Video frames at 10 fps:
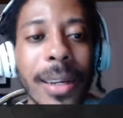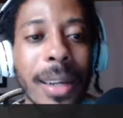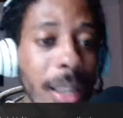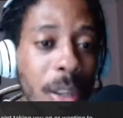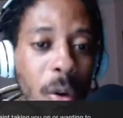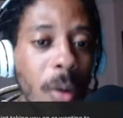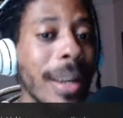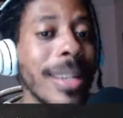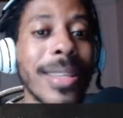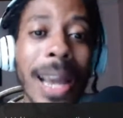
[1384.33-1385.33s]
Like, you don't
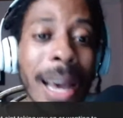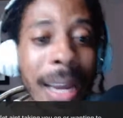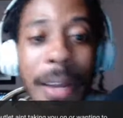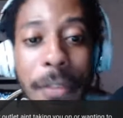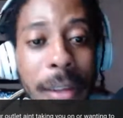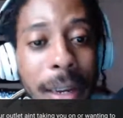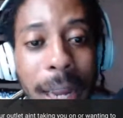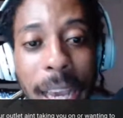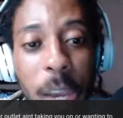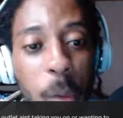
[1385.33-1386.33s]
understand. I feeling
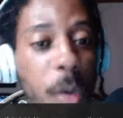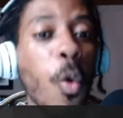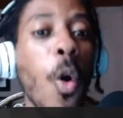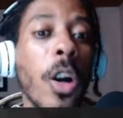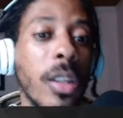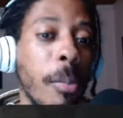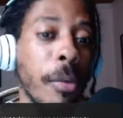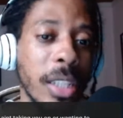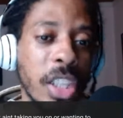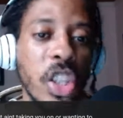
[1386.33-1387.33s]
like I want to walk the
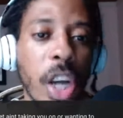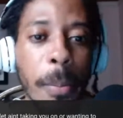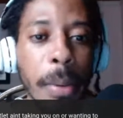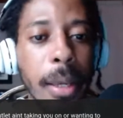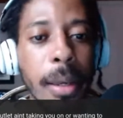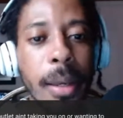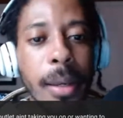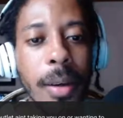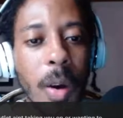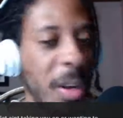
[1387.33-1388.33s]
bridge and jump it.
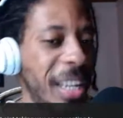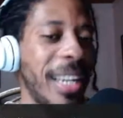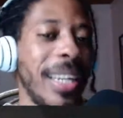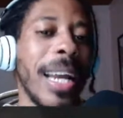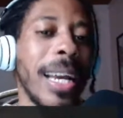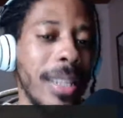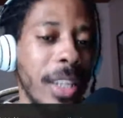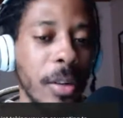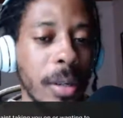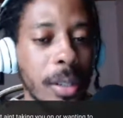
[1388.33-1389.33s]
Oh, it ain't that
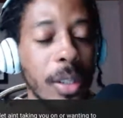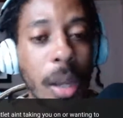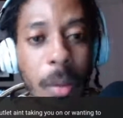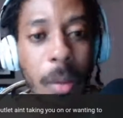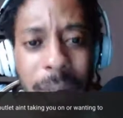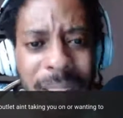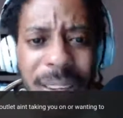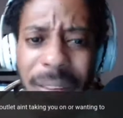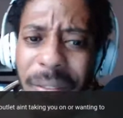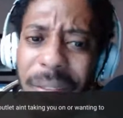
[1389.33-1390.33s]
serious. What the?